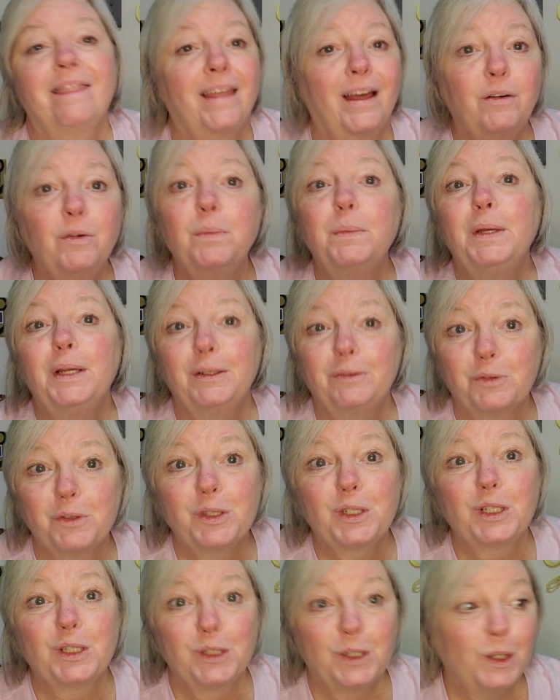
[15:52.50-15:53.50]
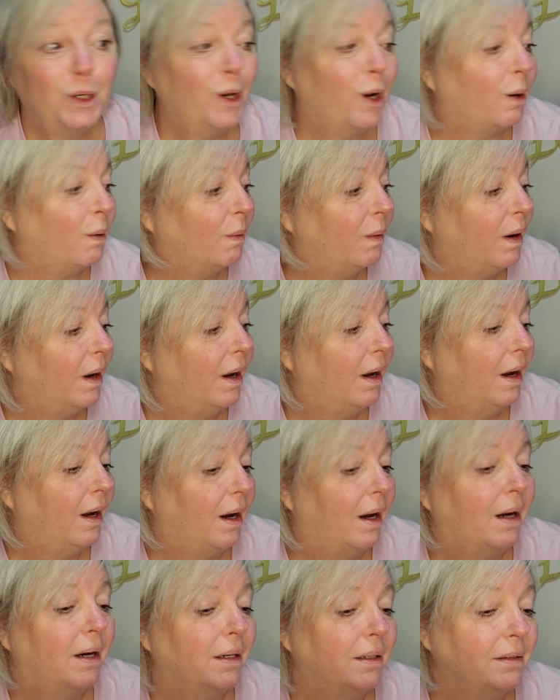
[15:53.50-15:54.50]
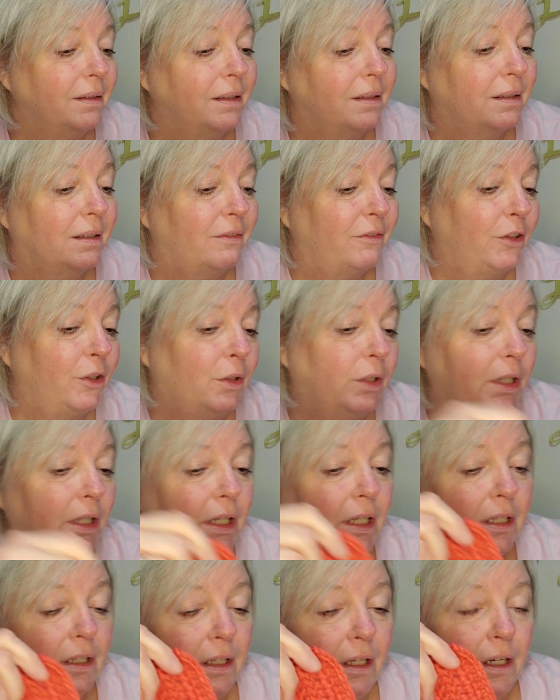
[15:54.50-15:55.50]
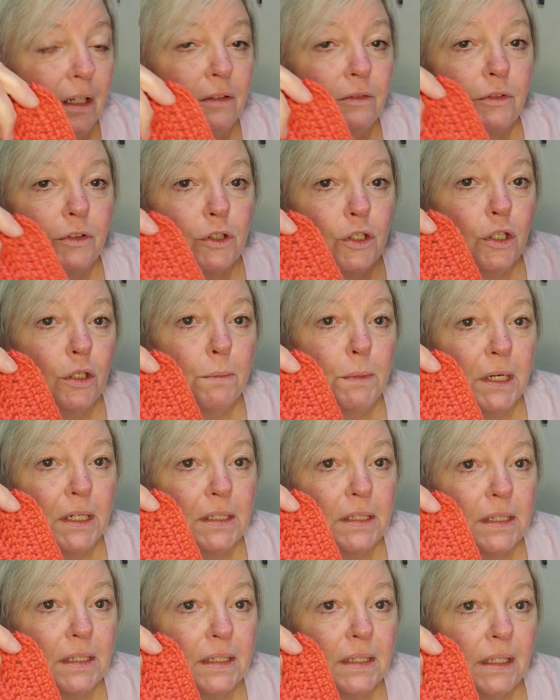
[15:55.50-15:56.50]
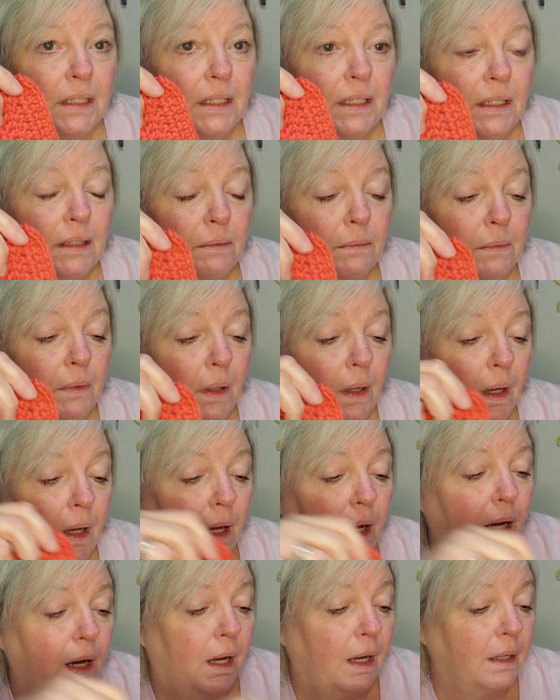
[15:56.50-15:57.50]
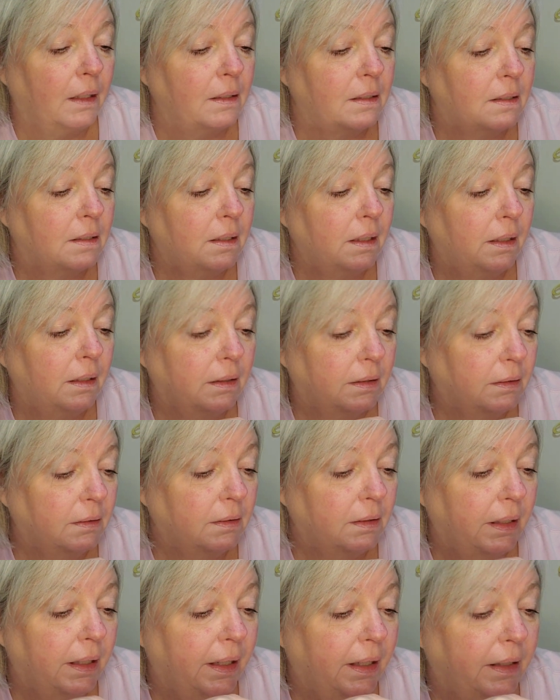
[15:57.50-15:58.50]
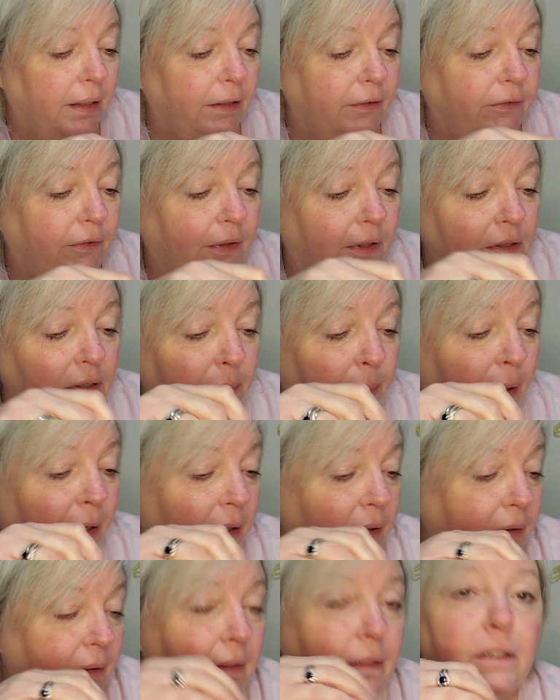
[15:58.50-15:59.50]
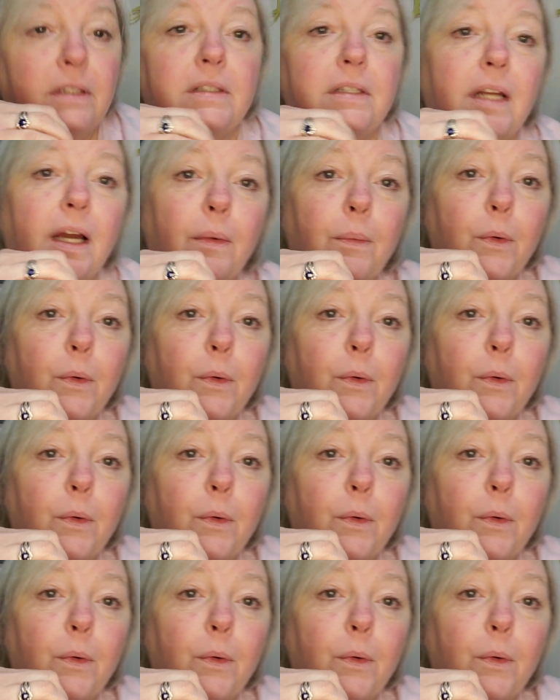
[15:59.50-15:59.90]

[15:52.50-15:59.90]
that will be interesting to know. Uh, you know, if you can get yarn for two bucks a skein on sale and it falls apart, then it's not